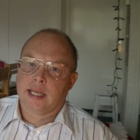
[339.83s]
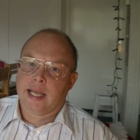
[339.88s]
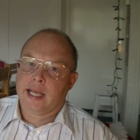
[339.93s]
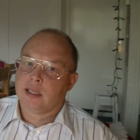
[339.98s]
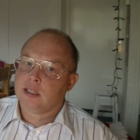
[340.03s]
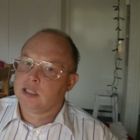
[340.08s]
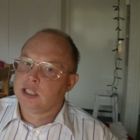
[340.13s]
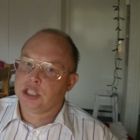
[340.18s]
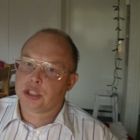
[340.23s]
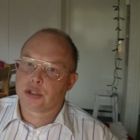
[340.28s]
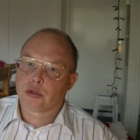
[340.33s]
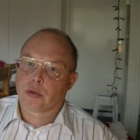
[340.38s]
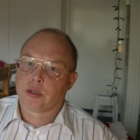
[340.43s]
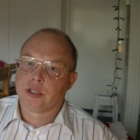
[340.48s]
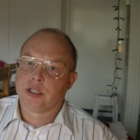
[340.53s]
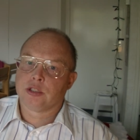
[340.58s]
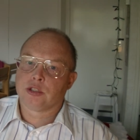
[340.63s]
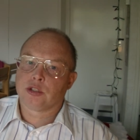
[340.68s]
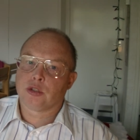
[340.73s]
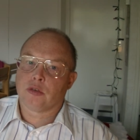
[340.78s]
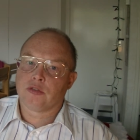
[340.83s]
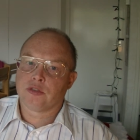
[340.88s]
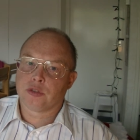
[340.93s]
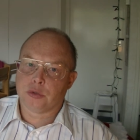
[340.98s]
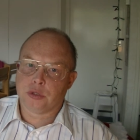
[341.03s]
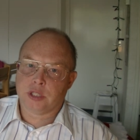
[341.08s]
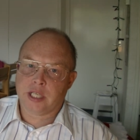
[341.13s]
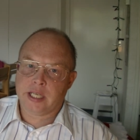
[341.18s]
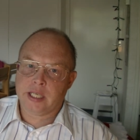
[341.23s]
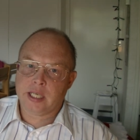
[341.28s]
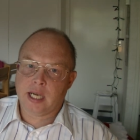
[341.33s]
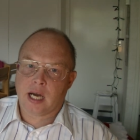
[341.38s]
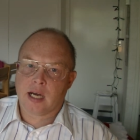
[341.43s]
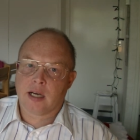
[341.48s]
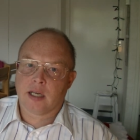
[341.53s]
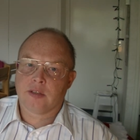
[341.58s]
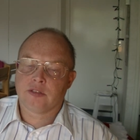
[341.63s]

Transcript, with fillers: and historians of today are